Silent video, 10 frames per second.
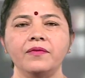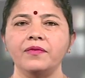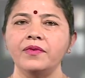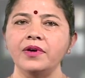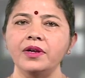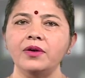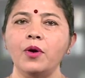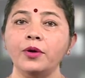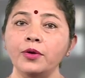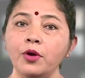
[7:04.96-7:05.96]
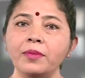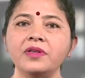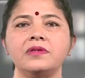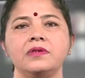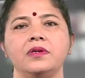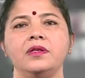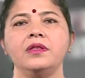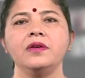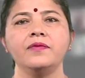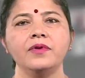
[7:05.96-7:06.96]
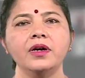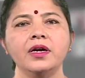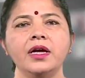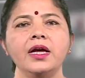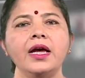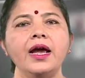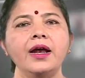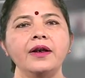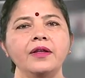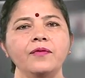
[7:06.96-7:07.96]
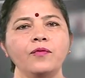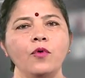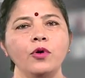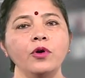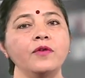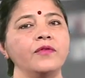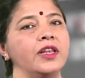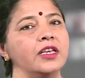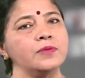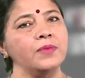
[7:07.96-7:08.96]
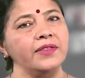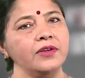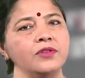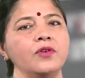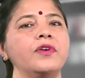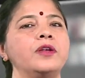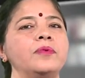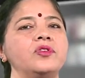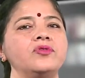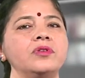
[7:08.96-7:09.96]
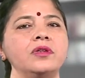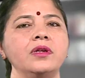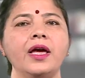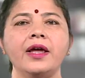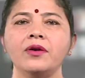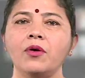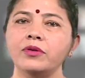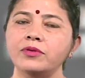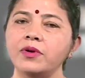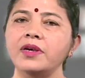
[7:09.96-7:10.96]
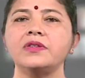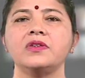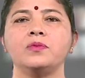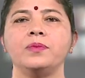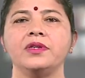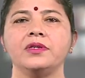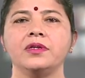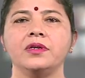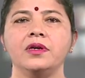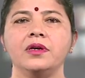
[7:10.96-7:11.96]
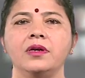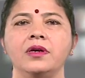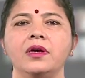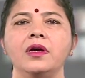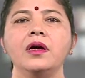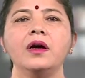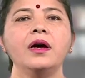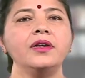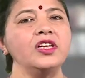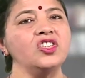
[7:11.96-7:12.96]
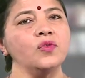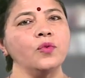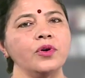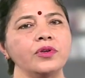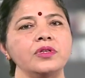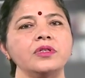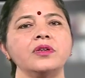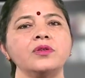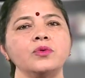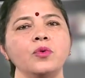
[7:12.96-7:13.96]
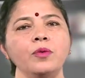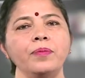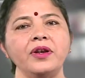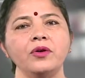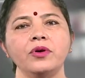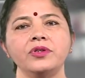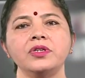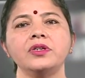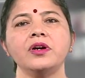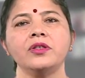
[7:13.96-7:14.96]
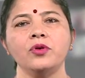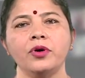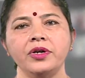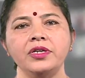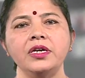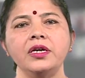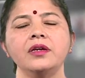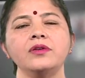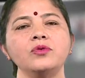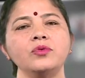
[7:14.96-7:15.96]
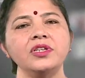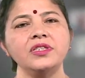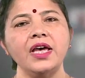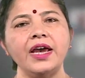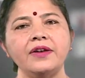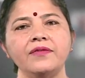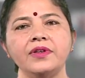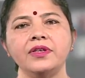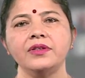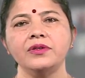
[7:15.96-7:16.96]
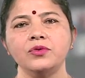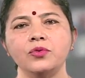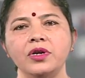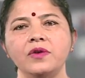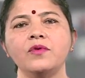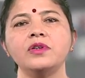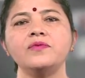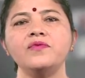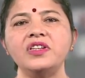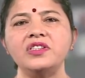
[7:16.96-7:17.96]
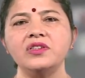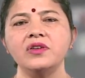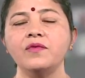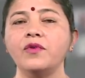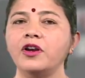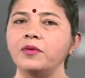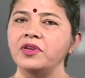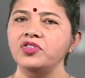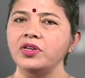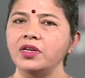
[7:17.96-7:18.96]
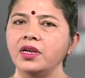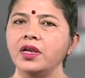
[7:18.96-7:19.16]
were autonomous in their work and they followed various methods of admission and also assessment. A teacher was the sole pedagogic authority to decide whether the student was fit for admission